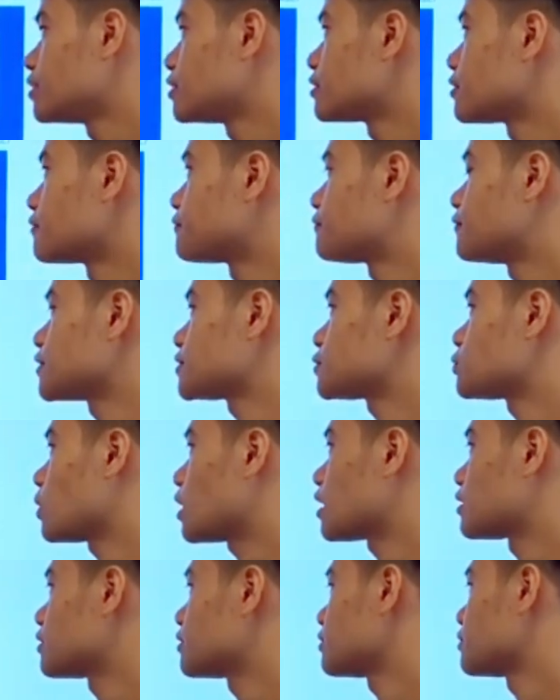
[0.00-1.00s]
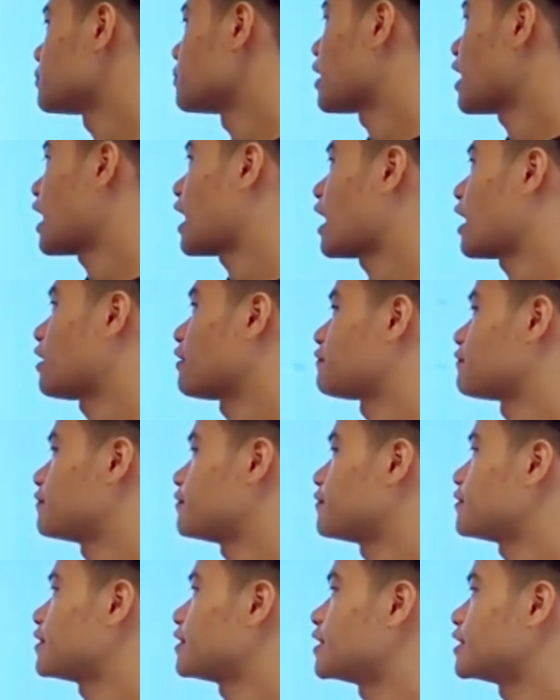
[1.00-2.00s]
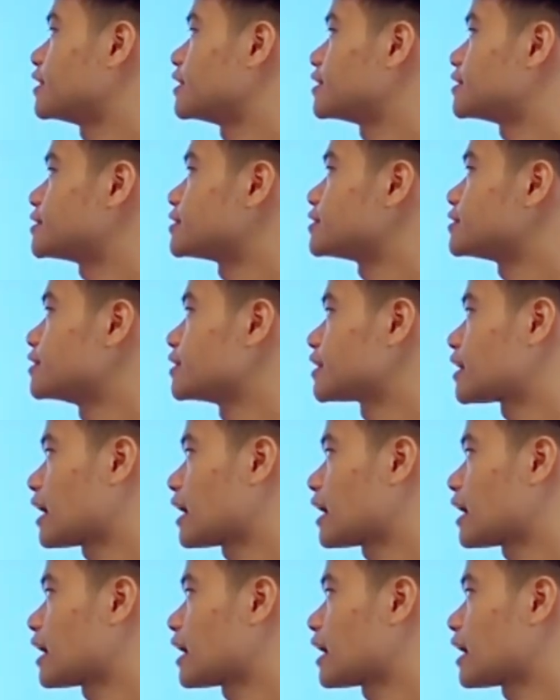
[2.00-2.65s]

The first one we have is the